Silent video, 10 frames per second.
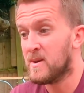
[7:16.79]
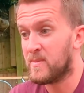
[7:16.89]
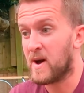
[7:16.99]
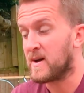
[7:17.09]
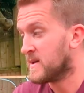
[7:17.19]

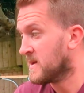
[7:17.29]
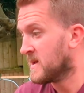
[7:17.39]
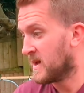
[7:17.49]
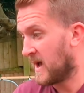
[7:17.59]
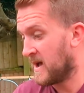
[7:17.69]
But
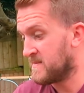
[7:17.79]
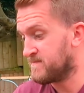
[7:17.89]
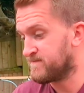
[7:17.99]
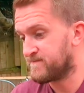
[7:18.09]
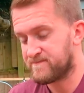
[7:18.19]

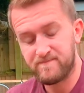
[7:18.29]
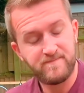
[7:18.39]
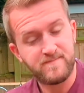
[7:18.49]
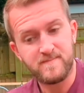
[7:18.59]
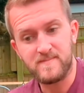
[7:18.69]

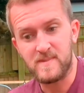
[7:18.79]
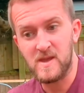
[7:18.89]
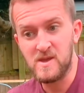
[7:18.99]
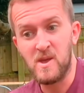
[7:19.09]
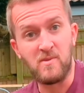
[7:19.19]

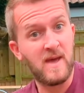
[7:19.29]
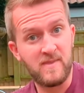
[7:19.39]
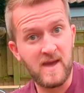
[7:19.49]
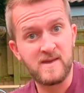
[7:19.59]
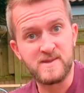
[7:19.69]

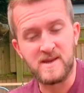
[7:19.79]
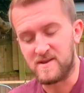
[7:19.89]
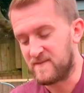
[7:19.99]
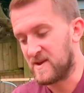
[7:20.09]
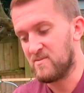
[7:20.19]
that is the end of the video.